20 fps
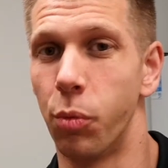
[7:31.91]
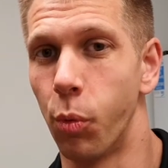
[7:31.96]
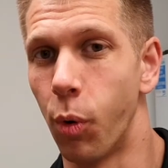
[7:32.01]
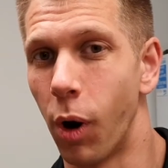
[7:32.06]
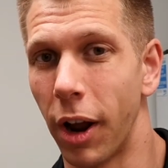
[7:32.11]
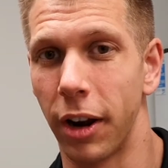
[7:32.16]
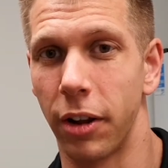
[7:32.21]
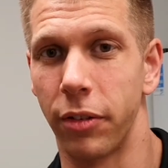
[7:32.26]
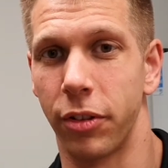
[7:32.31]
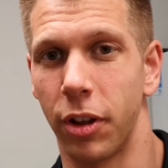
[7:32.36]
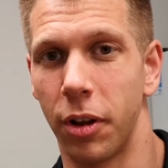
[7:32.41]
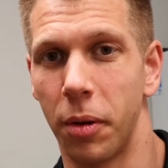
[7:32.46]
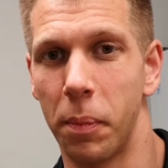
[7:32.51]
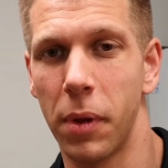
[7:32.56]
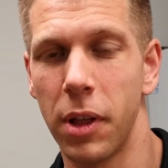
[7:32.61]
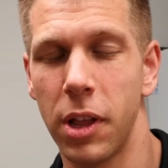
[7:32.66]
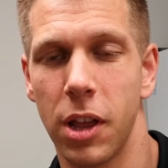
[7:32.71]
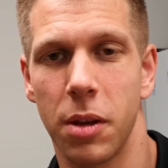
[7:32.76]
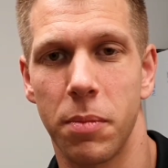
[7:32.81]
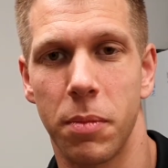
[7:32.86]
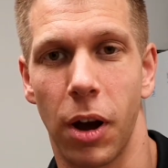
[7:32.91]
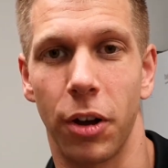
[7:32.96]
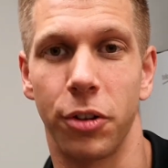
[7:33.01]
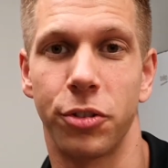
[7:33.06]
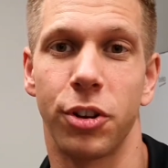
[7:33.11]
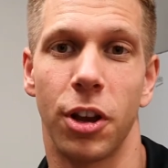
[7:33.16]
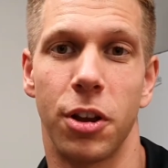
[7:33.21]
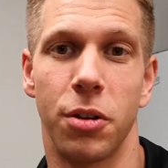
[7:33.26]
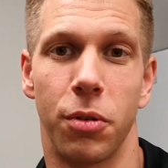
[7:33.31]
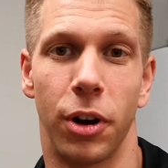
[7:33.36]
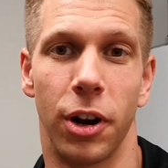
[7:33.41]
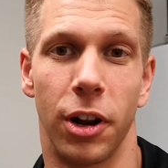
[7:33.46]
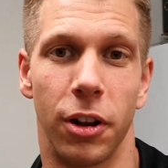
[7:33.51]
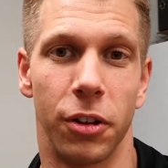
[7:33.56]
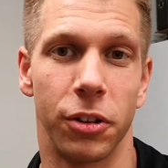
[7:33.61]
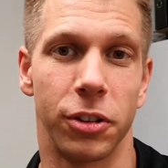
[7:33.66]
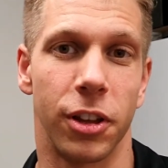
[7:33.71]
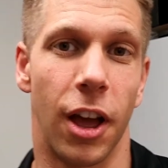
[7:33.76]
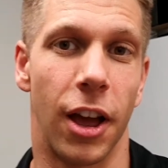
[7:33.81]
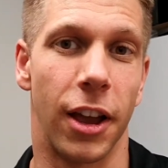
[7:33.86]
one of them, but I'll show you what it
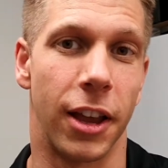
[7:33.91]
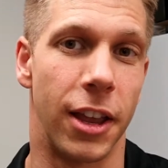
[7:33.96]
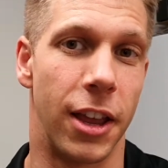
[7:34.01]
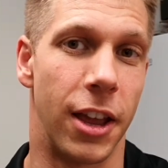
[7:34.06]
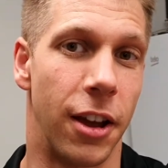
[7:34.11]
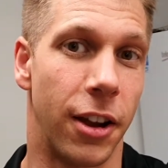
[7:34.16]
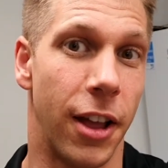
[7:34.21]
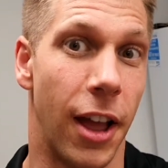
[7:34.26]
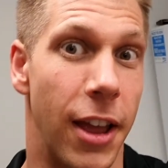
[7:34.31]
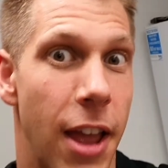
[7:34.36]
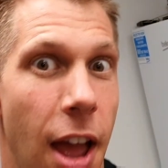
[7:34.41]
looks like here. Okay,